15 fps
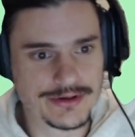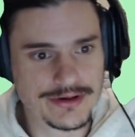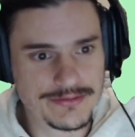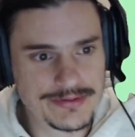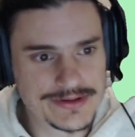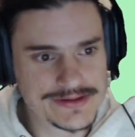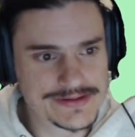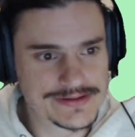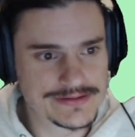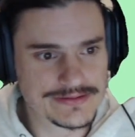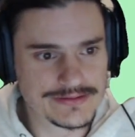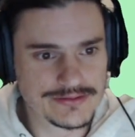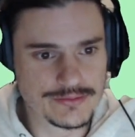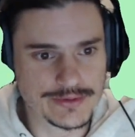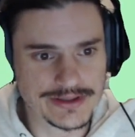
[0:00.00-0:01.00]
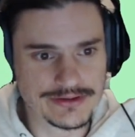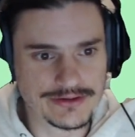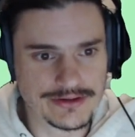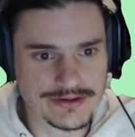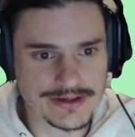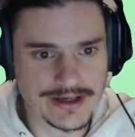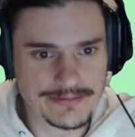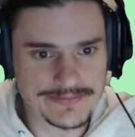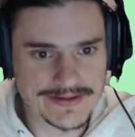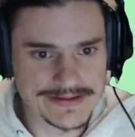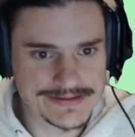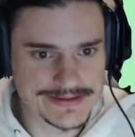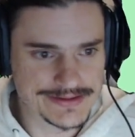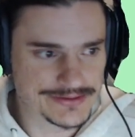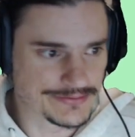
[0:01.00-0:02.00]
Opens the window,
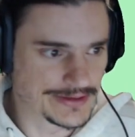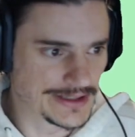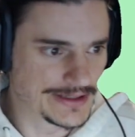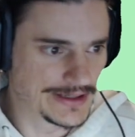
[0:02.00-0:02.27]
updates the screen,